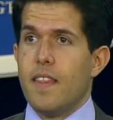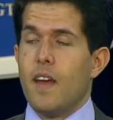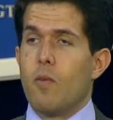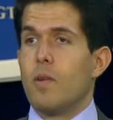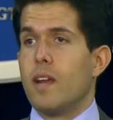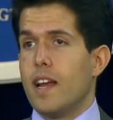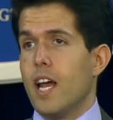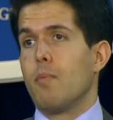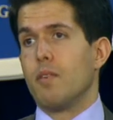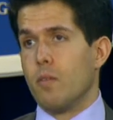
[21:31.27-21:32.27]
that we would end
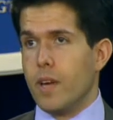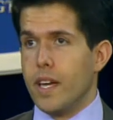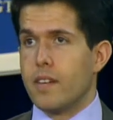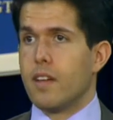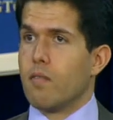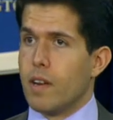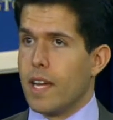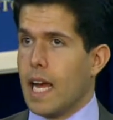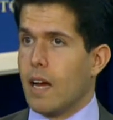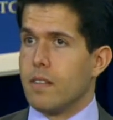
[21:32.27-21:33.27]
up in weeks of
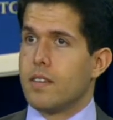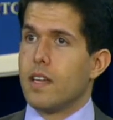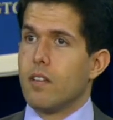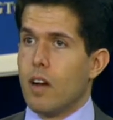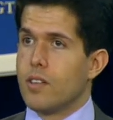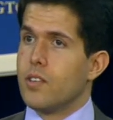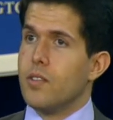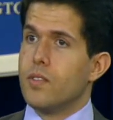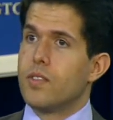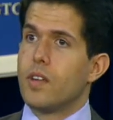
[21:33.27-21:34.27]
recounts and
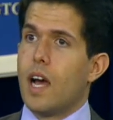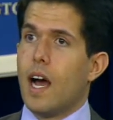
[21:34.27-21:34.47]
lawsuits